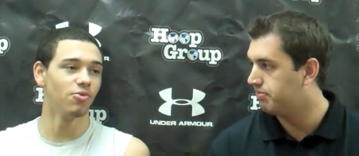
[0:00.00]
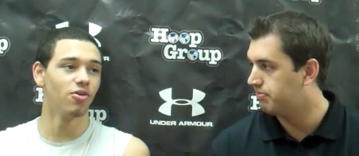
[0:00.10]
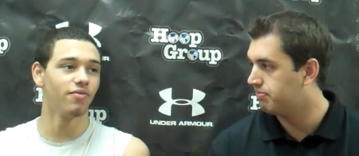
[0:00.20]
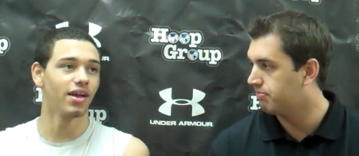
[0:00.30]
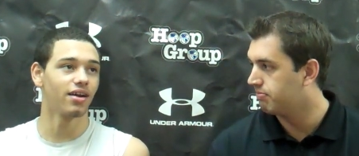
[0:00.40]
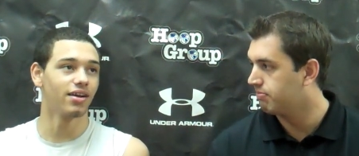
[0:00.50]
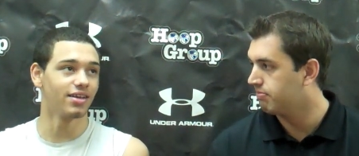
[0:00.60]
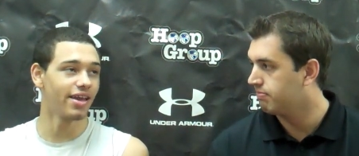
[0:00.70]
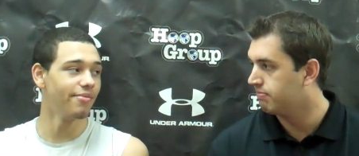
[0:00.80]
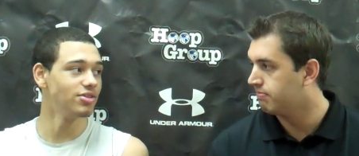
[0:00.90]
Speaker 1: more of like
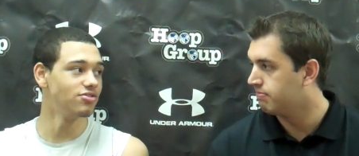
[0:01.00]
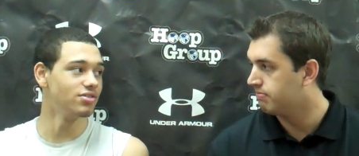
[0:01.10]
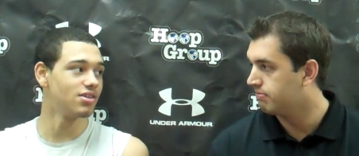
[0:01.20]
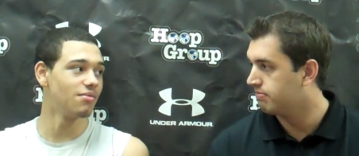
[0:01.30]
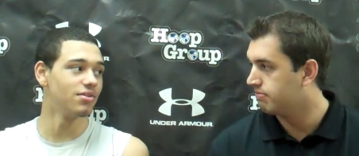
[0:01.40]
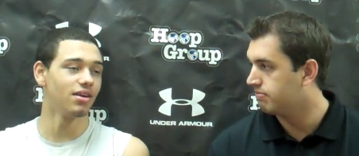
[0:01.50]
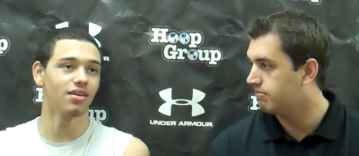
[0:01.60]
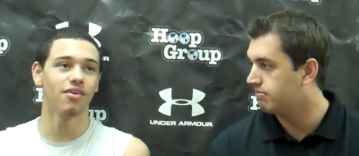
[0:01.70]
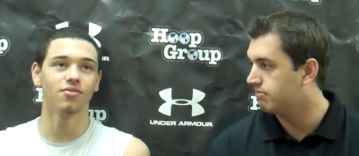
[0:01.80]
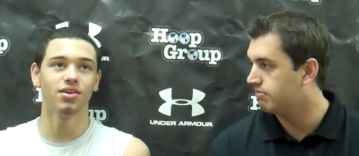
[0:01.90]
a chemistry type thing.
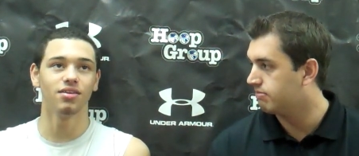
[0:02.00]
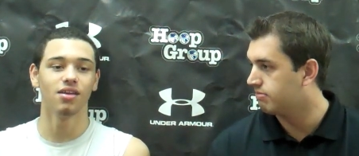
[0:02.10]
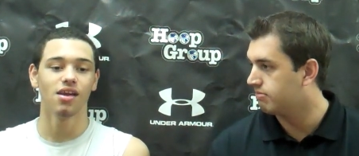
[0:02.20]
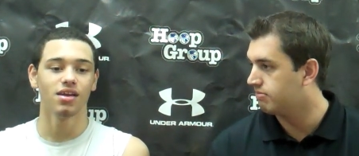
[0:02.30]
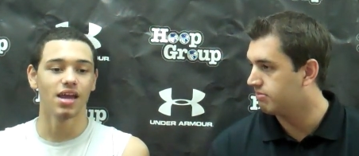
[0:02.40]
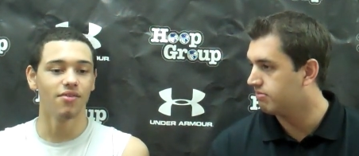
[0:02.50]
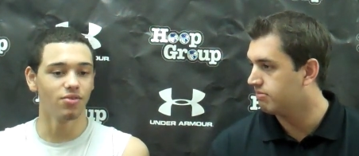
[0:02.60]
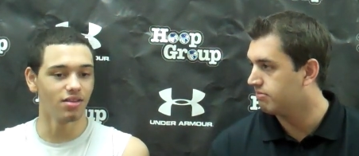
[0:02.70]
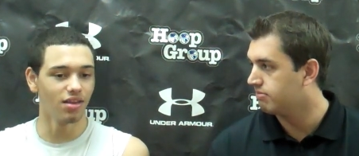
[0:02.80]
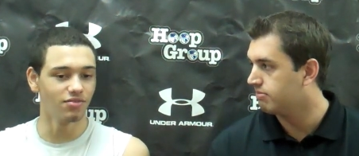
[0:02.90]
Everyone,
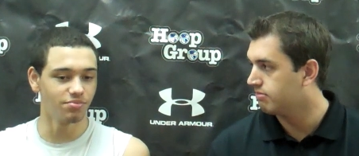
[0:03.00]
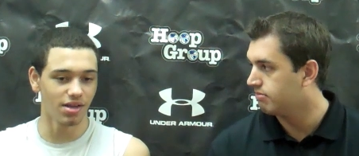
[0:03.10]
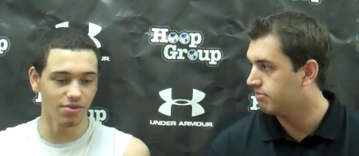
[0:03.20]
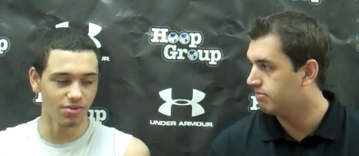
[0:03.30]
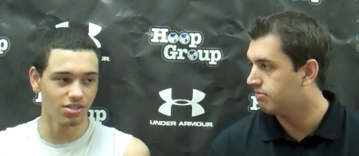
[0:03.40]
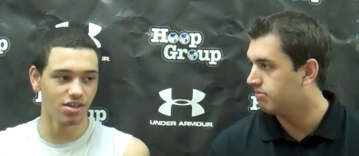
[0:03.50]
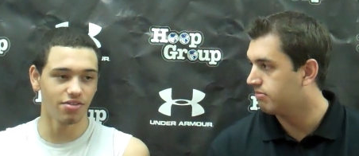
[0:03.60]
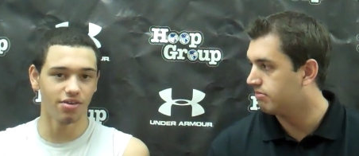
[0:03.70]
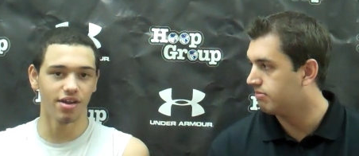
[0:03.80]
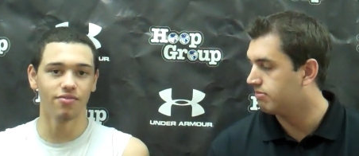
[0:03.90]
everyone loves playing with each
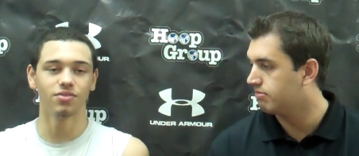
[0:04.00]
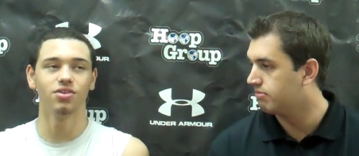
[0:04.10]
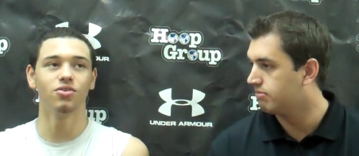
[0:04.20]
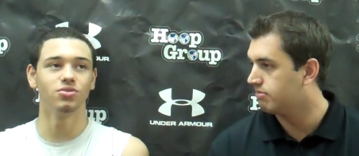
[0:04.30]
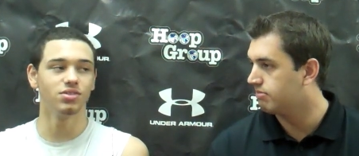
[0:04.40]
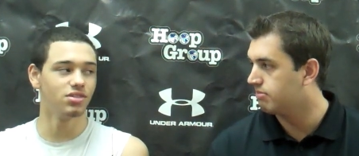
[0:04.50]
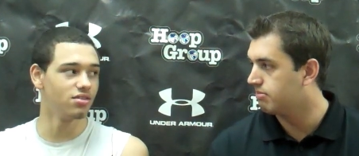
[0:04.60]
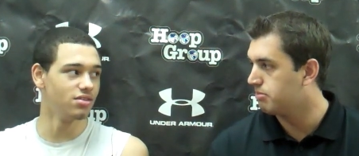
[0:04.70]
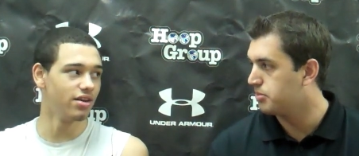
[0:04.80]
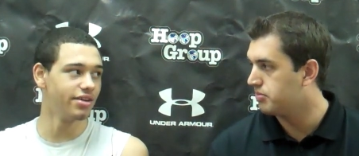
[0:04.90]
other. Everyone knows what each
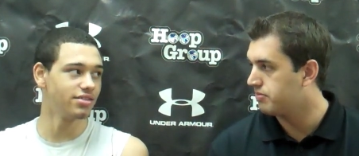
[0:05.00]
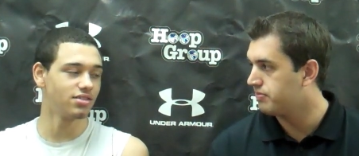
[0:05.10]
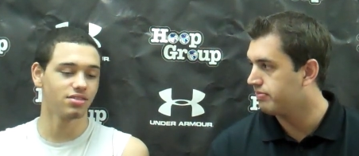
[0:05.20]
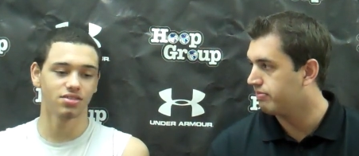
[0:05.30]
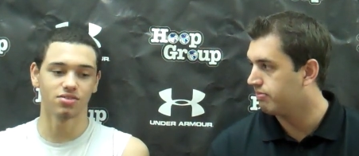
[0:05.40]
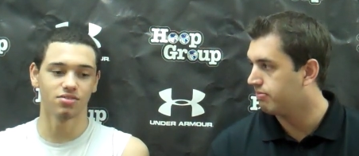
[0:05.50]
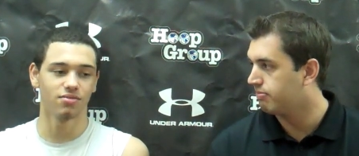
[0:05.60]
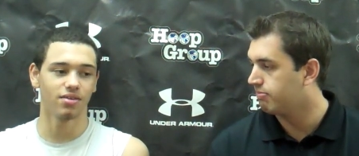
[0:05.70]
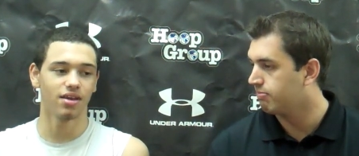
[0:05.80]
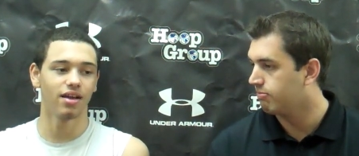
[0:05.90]
other does. So
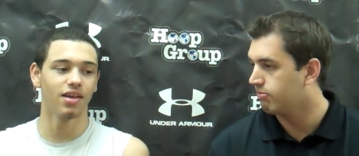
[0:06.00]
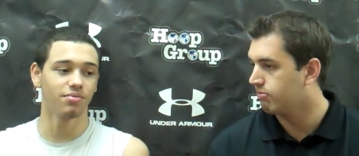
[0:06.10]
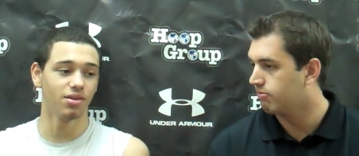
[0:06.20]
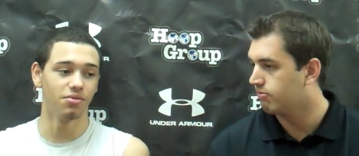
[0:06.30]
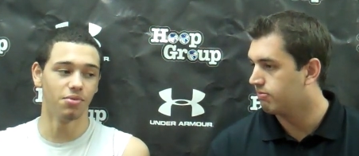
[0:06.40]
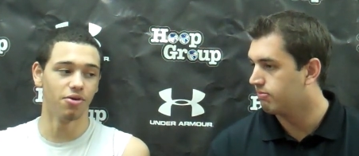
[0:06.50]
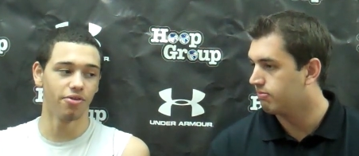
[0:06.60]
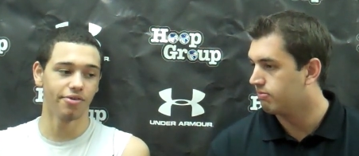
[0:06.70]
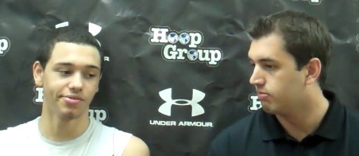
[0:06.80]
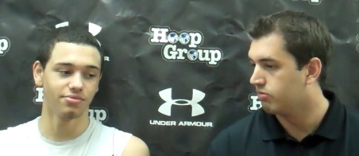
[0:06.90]
Speaker 2: I like playing with both.
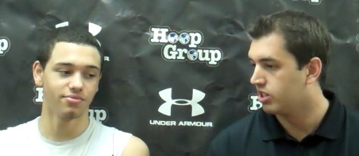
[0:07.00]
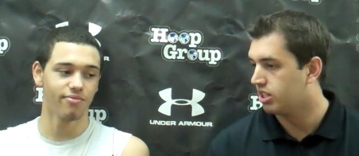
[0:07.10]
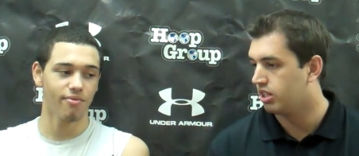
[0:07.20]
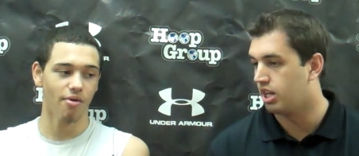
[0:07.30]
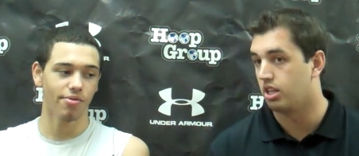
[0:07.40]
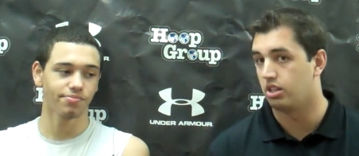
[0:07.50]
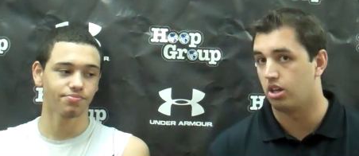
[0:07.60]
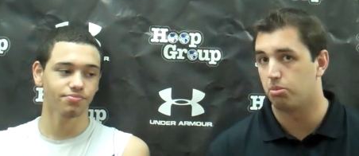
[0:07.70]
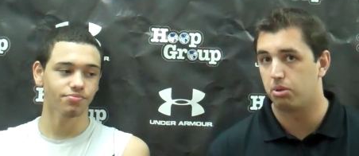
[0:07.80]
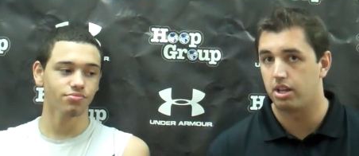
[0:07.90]
And, you
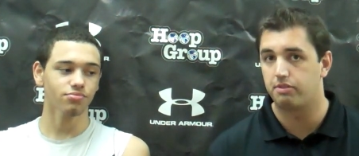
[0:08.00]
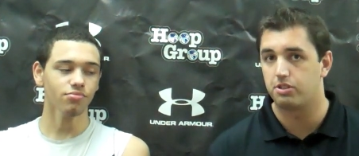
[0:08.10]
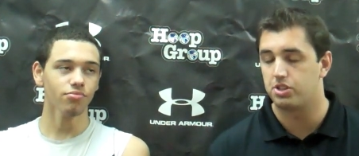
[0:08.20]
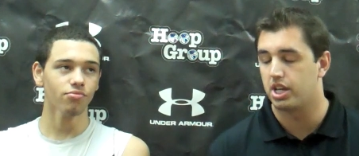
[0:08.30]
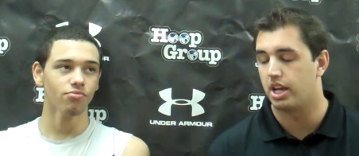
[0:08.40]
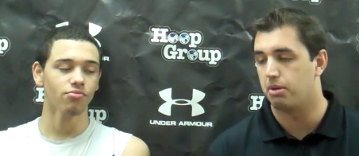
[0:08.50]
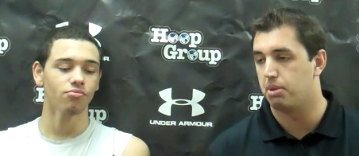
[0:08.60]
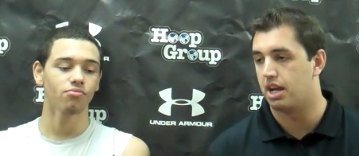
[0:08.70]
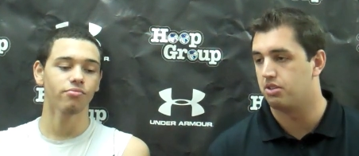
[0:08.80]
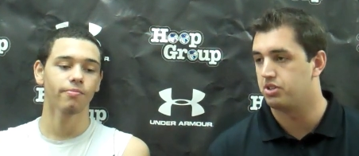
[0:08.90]
know, playing for C I A
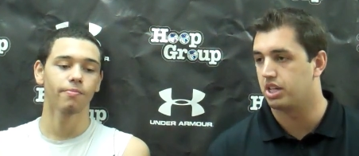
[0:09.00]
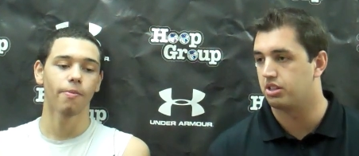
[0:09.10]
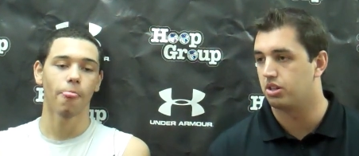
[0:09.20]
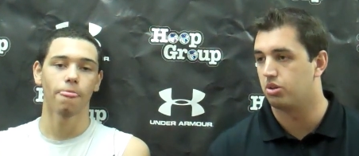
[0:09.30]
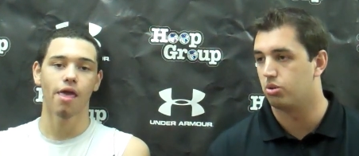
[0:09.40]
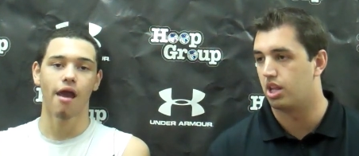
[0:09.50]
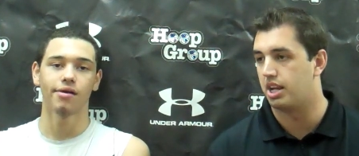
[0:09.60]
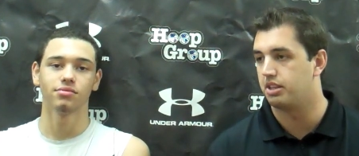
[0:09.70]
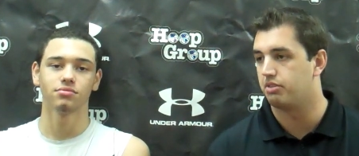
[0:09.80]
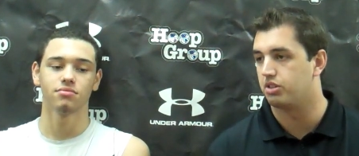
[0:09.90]
Bounce, you get to go to a
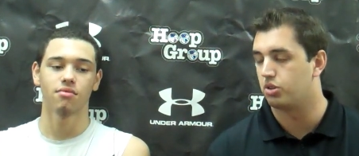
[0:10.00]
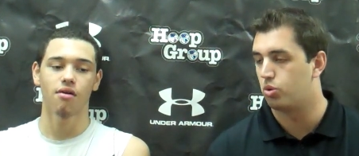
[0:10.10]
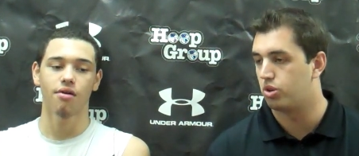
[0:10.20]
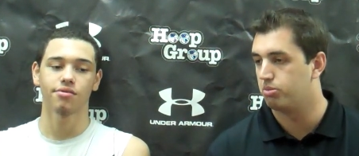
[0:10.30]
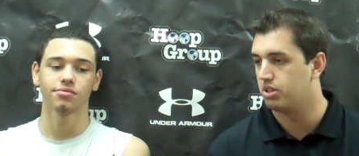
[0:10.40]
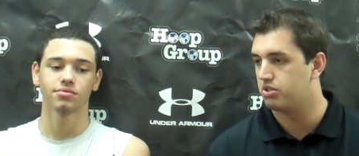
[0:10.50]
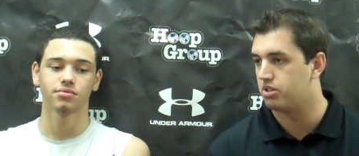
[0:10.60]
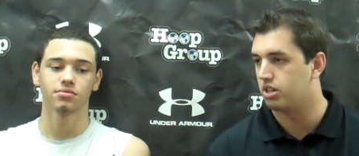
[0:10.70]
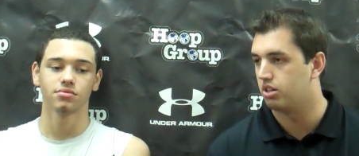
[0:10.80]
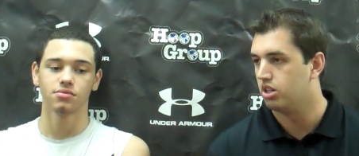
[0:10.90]
lot of different tournaments.
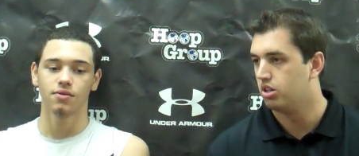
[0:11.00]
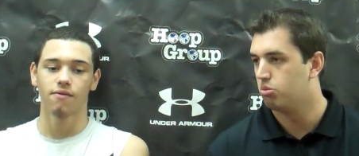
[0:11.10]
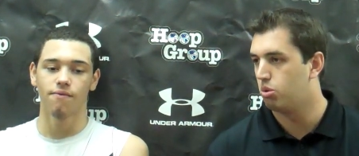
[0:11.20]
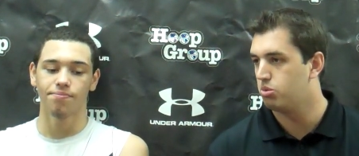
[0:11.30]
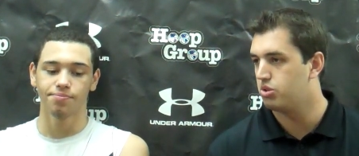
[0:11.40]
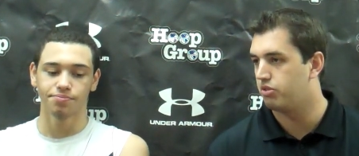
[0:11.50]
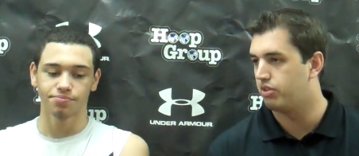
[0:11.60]
Uh, what was your